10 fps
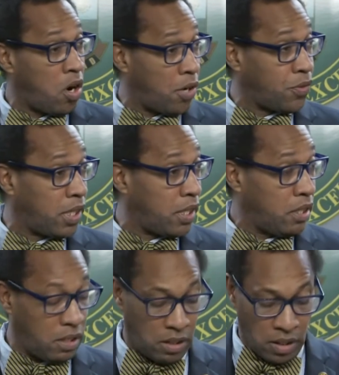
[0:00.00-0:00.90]
gotten in
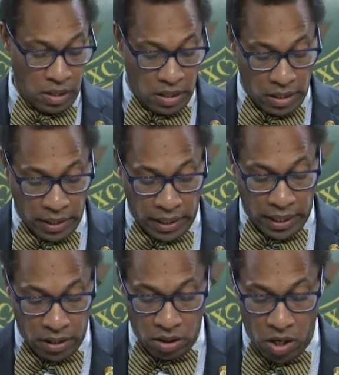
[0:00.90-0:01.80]
trouble before
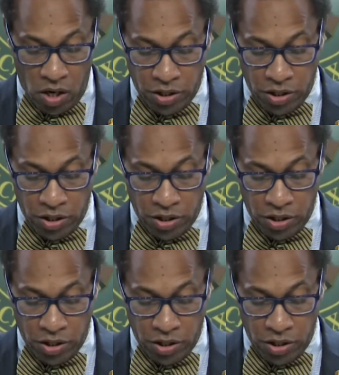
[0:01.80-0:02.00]
for